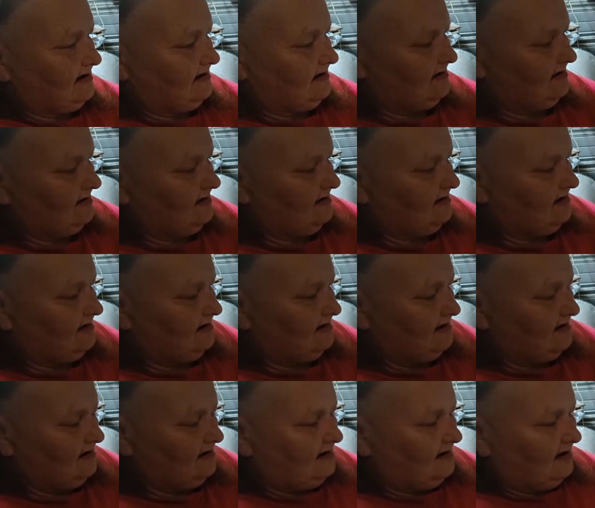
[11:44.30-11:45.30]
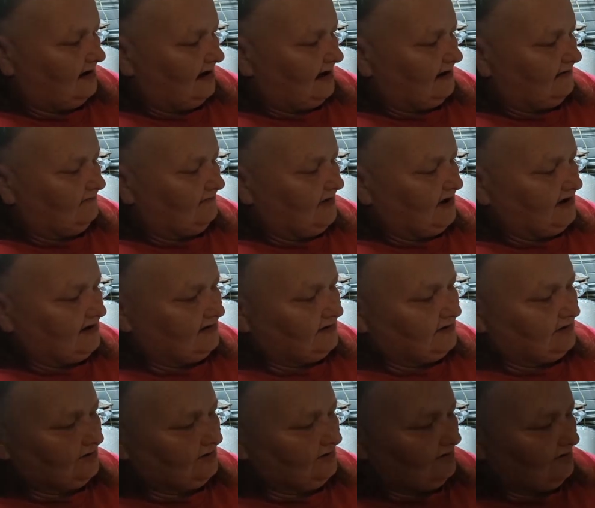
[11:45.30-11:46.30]
it and make
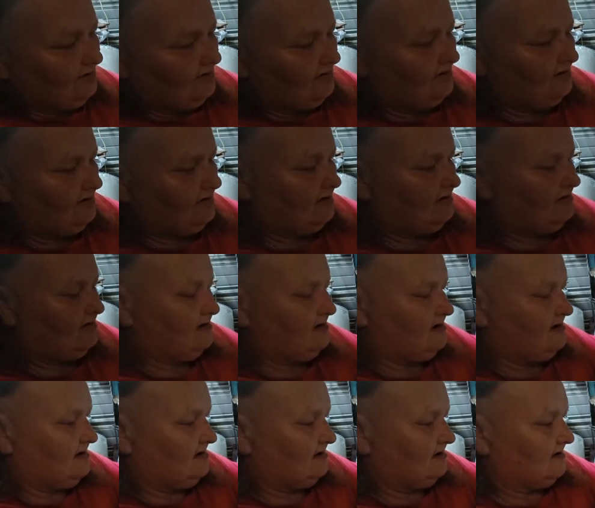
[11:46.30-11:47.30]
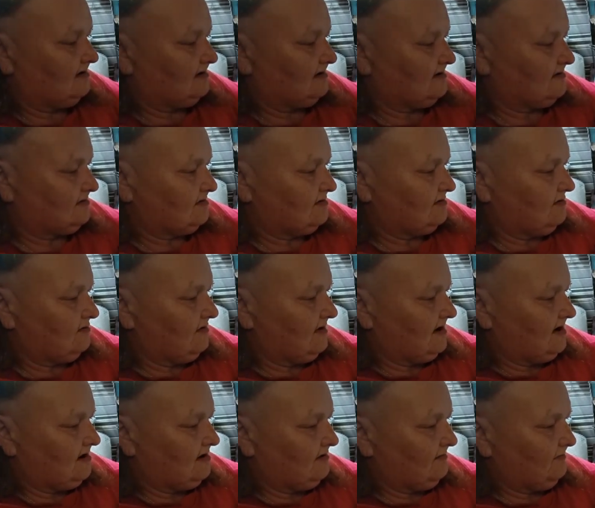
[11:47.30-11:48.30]
sure that there's no
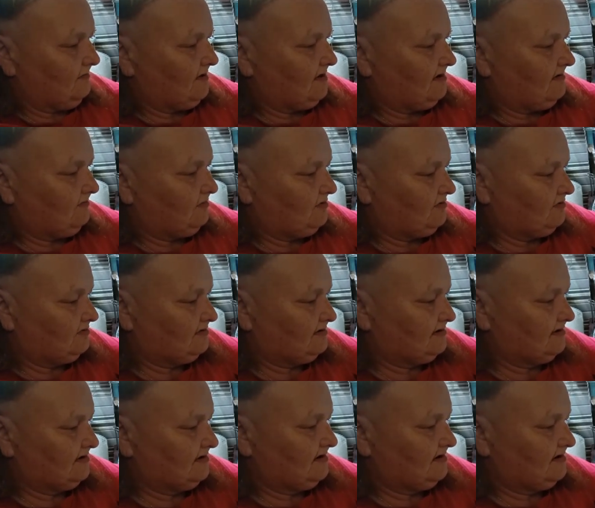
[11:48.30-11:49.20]
air bubbles.